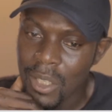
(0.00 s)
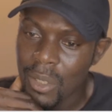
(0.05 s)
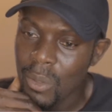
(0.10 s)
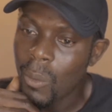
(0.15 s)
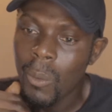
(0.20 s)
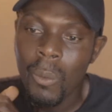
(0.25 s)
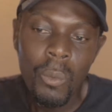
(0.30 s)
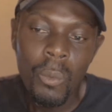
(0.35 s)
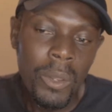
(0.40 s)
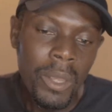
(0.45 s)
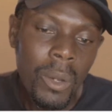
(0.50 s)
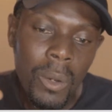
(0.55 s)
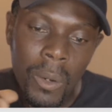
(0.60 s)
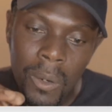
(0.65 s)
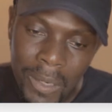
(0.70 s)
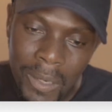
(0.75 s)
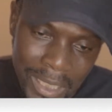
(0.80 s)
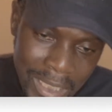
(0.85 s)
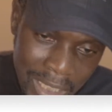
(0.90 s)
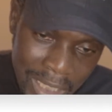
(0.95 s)
We
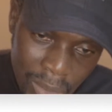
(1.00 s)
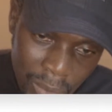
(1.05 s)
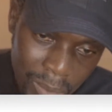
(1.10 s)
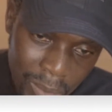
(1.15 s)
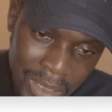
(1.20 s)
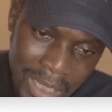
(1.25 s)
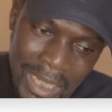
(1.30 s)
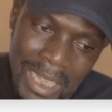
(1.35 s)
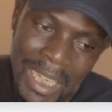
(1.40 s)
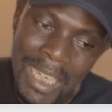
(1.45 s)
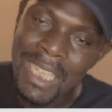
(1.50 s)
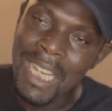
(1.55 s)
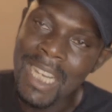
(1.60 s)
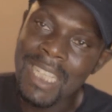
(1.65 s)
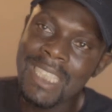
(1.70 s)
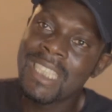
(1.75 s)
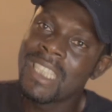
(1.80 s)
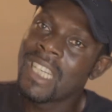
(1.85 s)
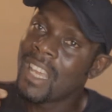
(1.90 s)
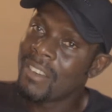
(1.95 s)
already know that it has
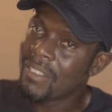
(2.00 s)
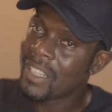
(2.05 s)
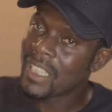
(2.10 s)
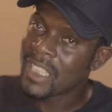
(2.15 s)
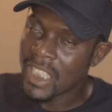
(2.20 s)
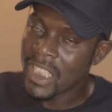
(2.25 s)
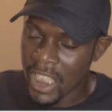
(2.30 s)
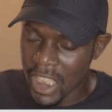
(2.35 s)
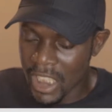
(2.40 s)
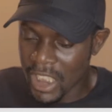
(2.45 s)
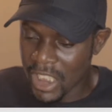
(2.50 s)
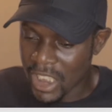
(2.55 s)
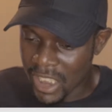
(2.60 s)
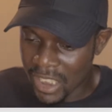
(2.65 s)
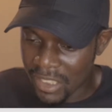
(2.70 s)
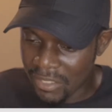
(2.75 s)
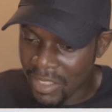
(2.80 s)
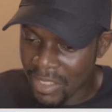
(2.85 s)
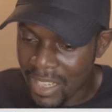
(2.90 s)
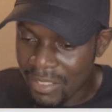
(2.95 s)
never changed
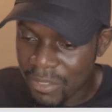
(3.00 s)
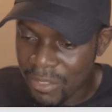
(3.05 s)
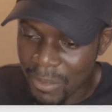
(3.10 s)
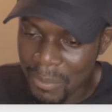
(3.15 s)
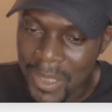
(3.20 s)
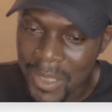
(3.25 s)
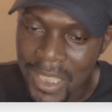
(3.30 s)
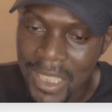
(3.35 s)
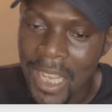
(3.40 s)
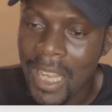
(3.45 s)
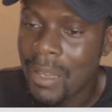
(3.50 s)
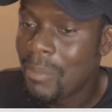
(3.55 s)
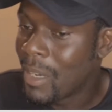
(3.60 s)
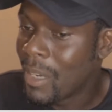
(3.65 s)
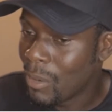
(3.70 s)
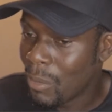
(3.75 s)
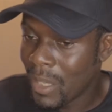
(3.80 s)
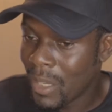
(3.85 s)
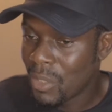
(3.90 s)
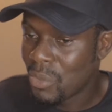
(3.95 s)
right from the time I
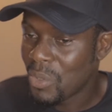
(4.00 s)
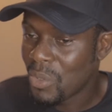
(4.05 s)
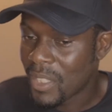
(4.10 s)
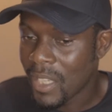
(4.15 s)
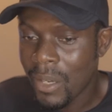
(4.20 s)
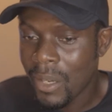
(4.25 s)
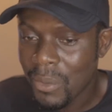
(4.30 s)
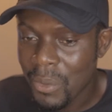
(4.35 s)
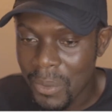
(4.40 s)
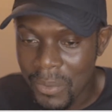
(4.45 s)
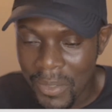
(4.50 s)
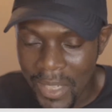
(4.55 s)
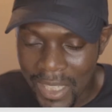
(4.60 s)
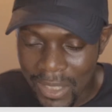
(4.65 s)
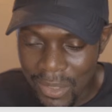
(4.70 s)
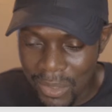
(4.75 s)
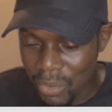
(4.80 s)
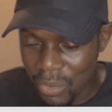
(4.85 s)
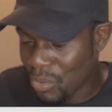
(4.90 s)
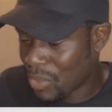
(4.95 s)
went to South Korea in
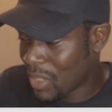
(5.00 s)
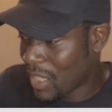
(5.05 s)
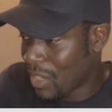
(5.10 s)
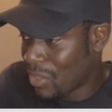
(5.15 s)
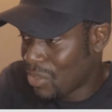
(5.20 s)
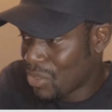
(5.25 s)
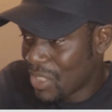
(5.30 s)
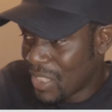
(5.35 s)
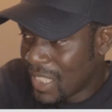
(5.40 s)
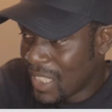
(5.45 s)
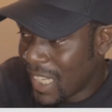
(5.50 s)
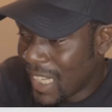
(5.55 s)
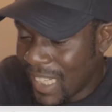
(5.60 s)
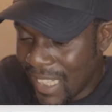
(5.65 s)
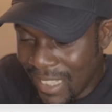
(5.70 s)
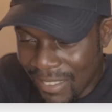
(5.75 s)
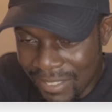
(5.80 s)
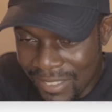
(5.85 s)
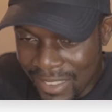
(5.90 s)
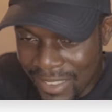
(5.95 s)

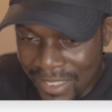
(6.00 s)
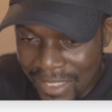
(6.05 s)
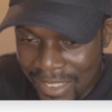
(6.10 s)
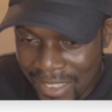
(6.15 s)
2011.